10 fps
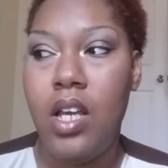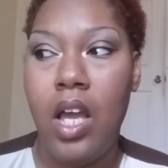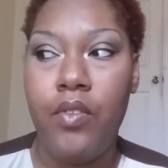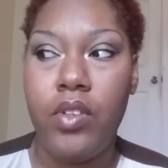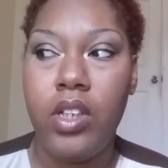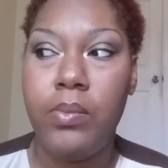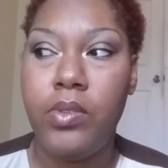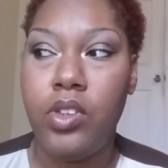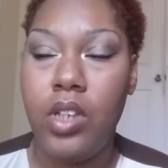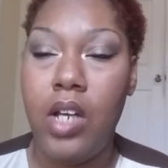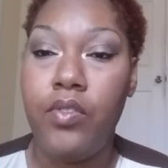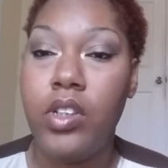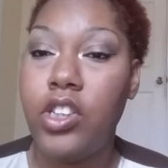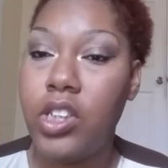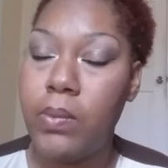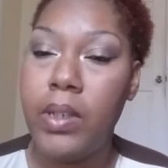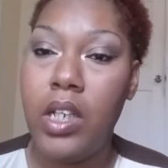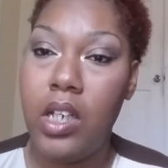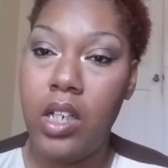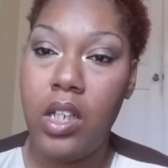I've really just been
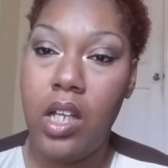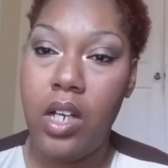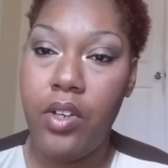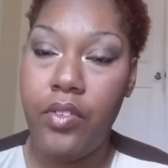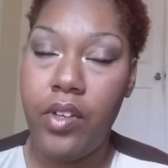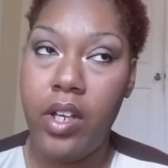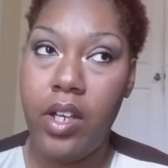eating a lot of